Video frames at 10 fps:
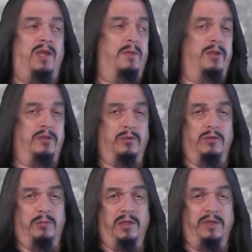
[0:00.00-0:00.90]
And I'm not the
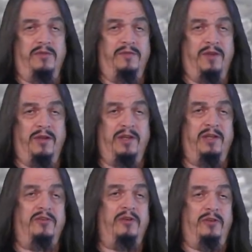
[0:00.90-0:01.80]
one who believes that fairy
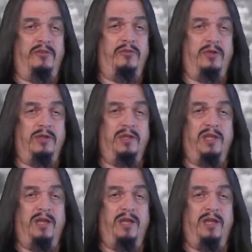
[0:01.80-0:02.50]
tales are historical